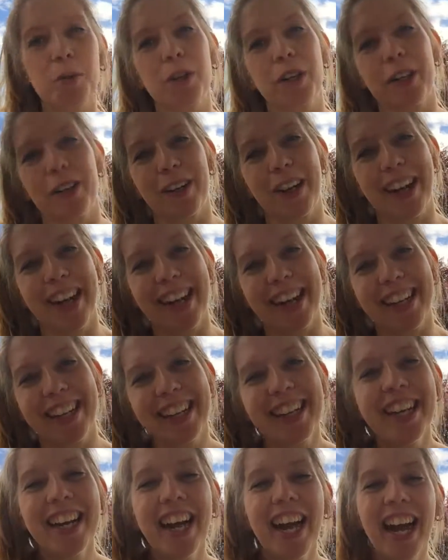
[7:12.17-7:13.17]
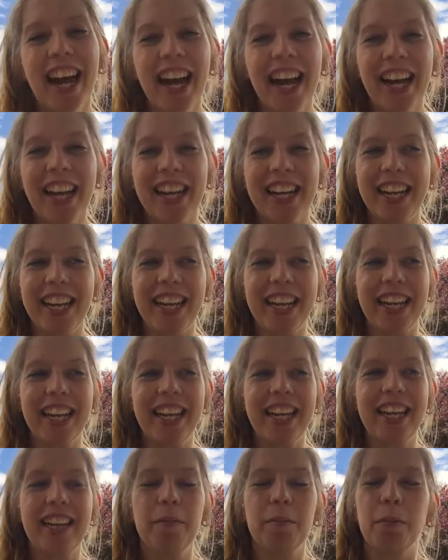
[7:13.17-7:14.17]
poor Greg,
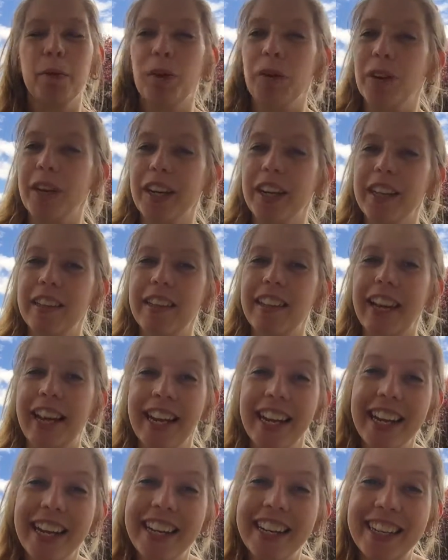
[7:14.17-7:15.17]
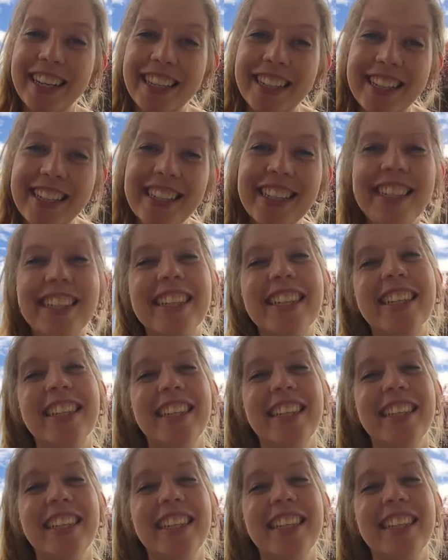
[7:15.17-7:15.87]
he broke his hand.